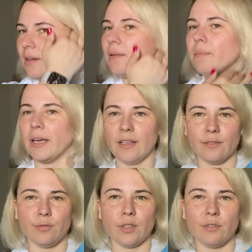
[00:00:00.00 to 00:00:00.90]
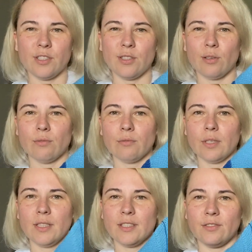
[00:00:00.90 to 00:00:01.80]
back and forward, so
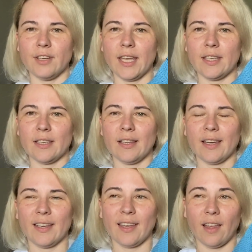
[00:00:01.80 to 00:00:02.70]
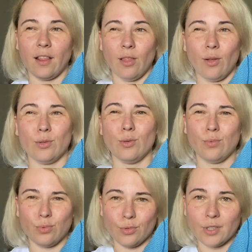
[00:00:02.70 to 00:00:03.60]
it's creating like a lot
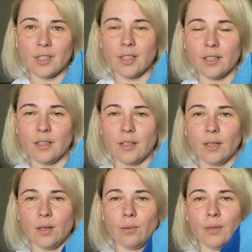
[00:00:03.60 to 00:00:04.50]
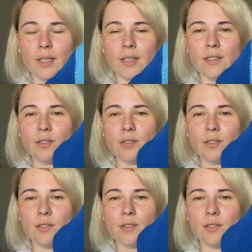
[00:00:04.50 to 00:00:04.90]
of work with this.